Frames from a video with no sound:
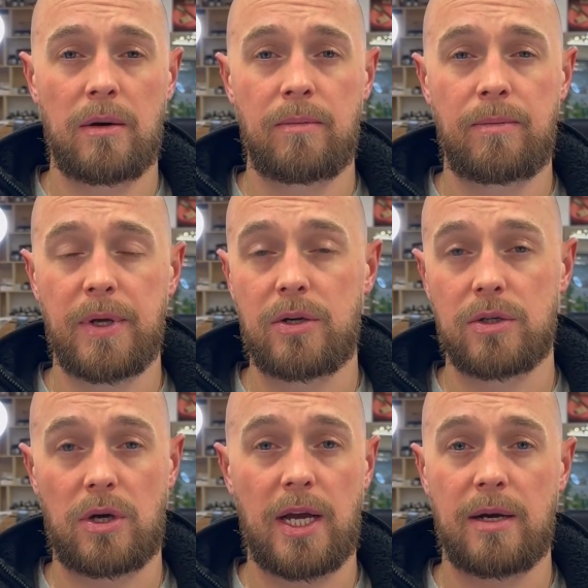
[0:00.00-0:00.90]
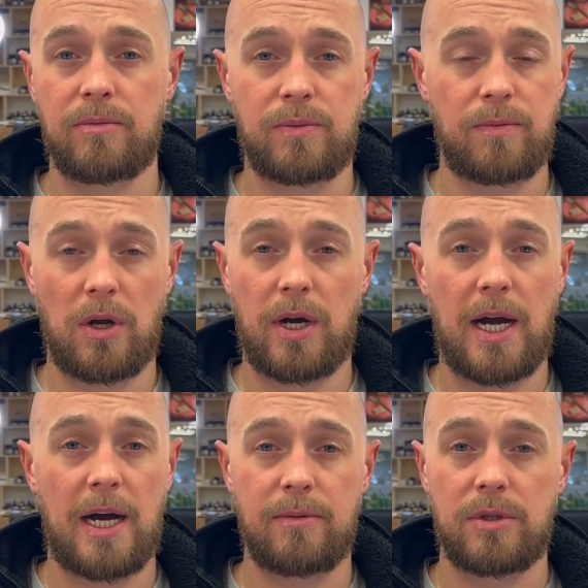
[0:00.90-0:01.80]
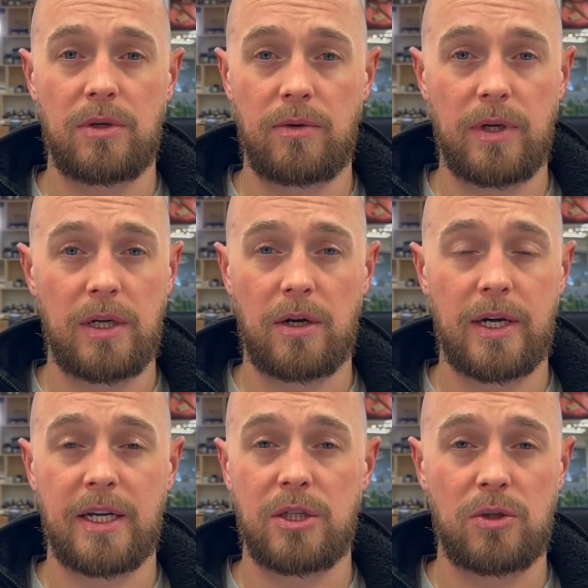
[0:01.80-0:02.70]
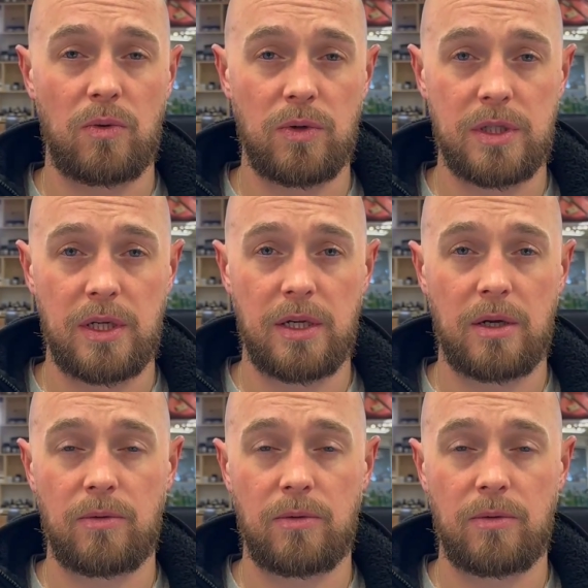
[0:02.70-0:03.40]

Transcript: because I am absolutely exhausted.